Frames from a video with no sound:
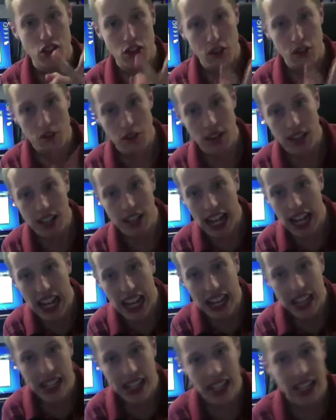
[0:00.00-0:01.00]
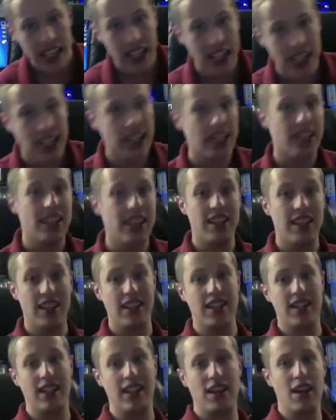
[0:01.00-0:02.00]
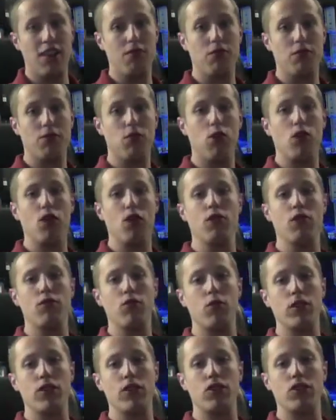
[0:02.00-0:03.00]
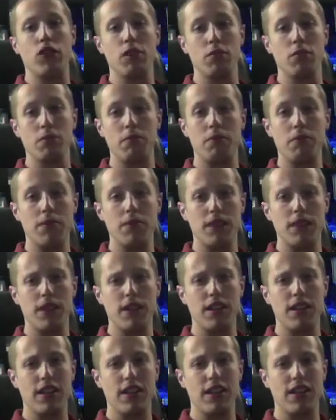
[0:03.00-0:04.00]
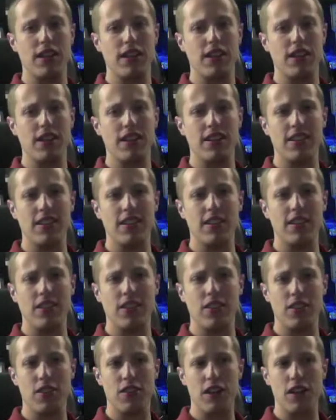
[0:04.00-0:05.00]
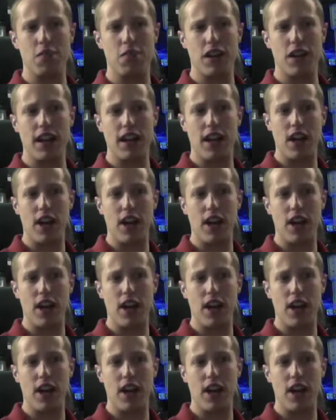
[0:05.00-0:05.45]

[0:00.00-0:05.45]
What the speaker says: in one night. I'm full of wisdom. Or am I?